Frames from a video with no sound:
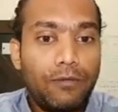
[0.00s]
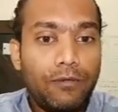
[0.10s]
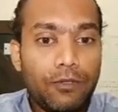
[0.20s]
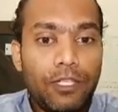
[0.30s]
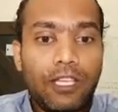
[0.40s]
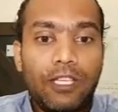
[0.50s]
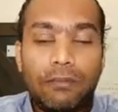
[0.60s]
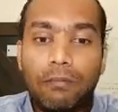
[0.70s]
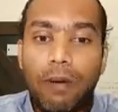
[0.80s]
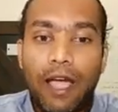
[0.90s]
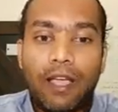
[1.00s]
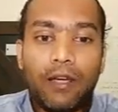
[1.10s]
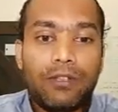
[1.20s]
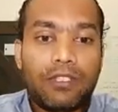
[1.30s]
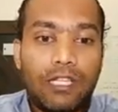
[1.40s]
fully back
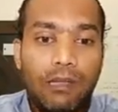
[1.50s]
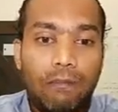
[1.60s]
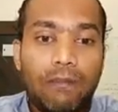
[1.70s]
on steam.